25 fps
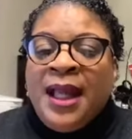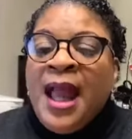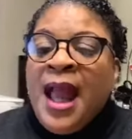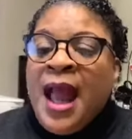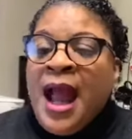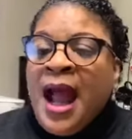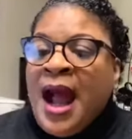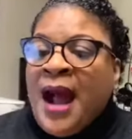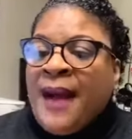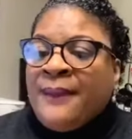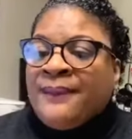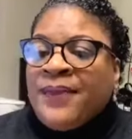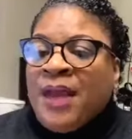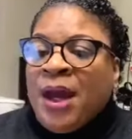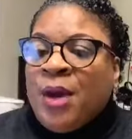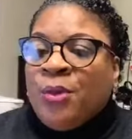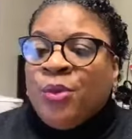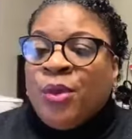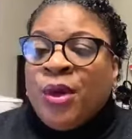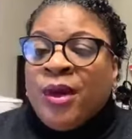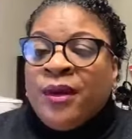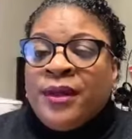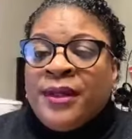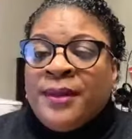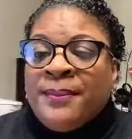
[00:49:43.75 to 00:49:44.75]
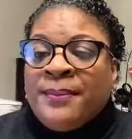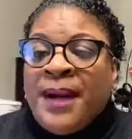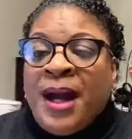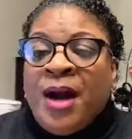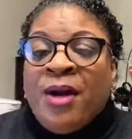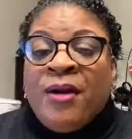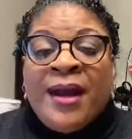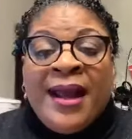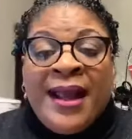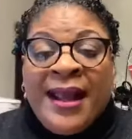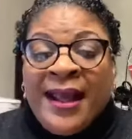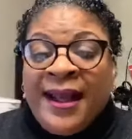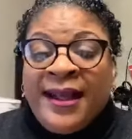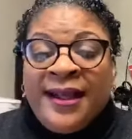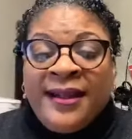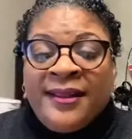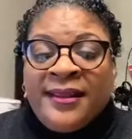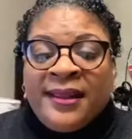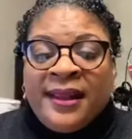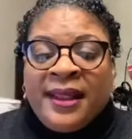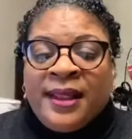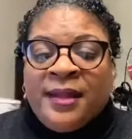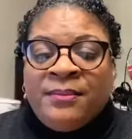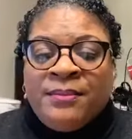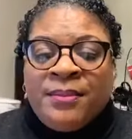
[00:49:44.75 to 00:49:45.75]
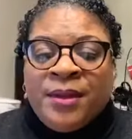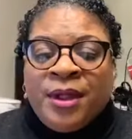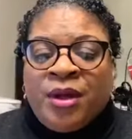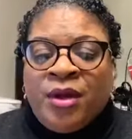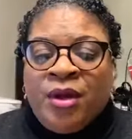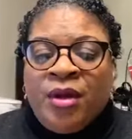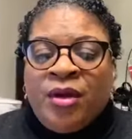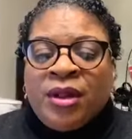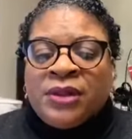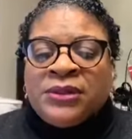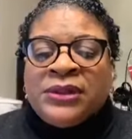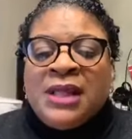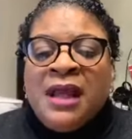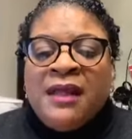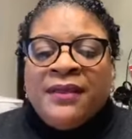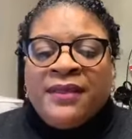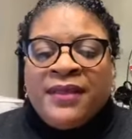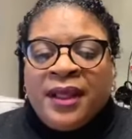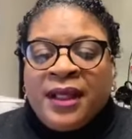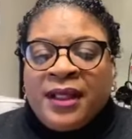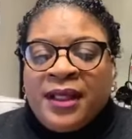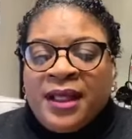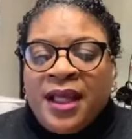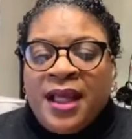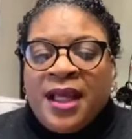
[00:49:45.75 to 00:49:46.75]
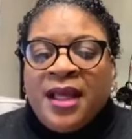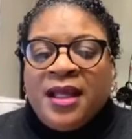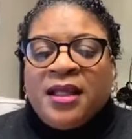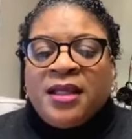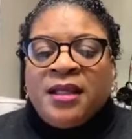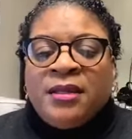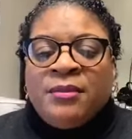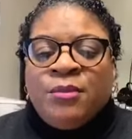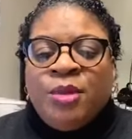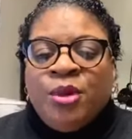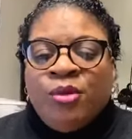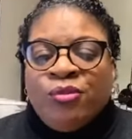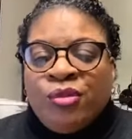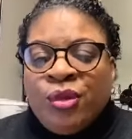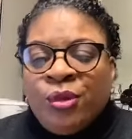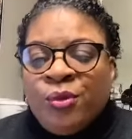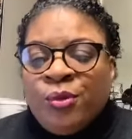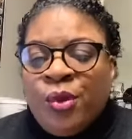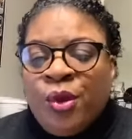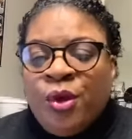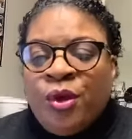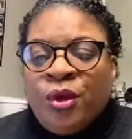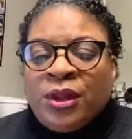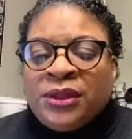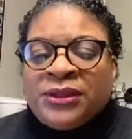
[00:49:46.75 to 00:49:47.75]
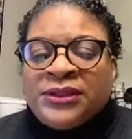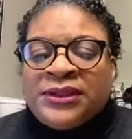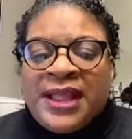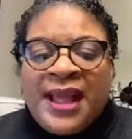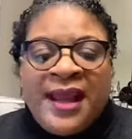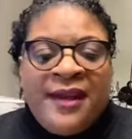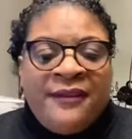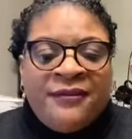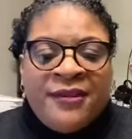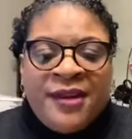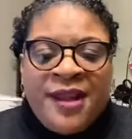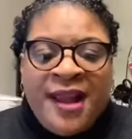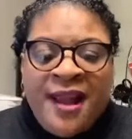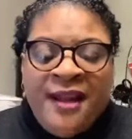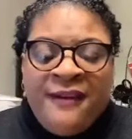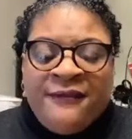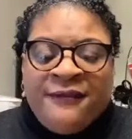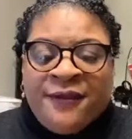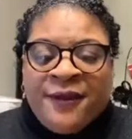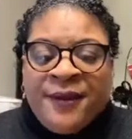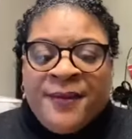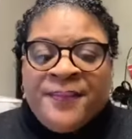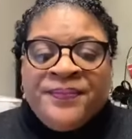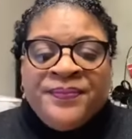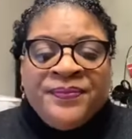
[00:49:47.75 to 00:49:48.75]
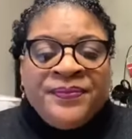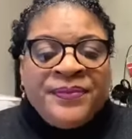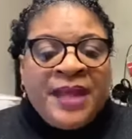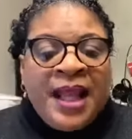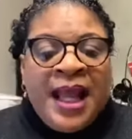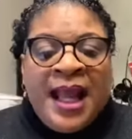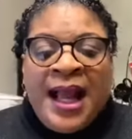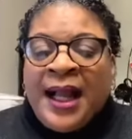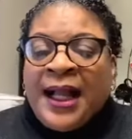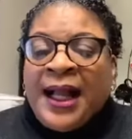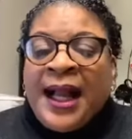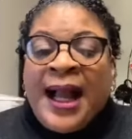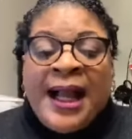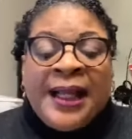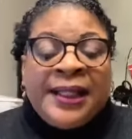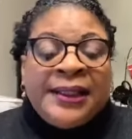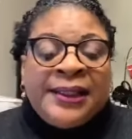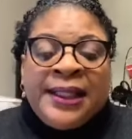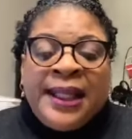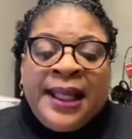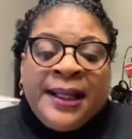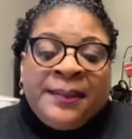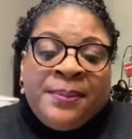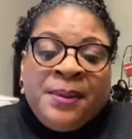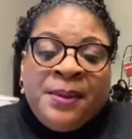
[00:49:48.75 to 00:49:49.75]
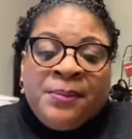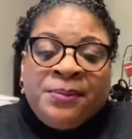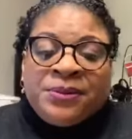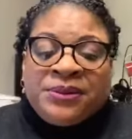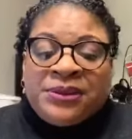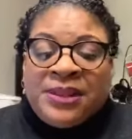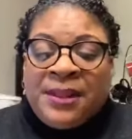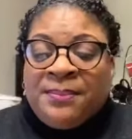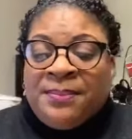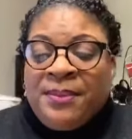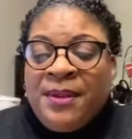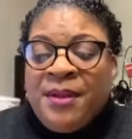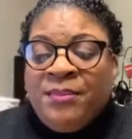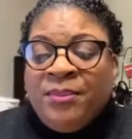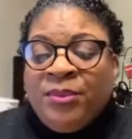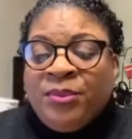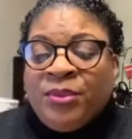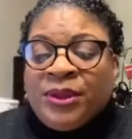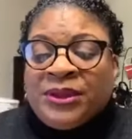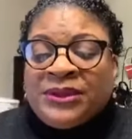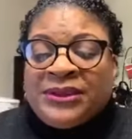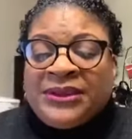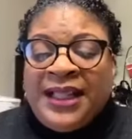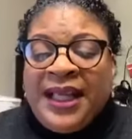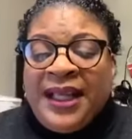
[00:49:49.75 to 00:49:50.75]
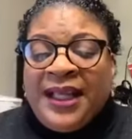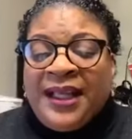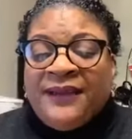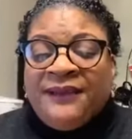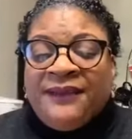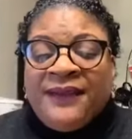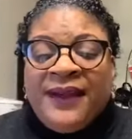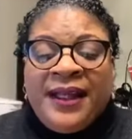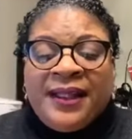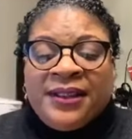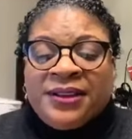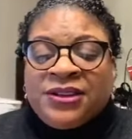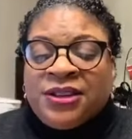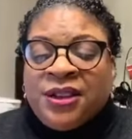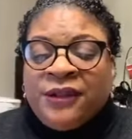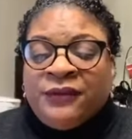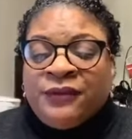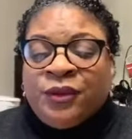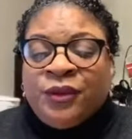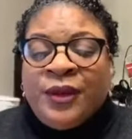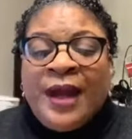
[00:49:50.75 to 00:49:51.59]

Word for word: I'm not worried about anything because the kingdom rewards every effort like people said, people will take advantage of you.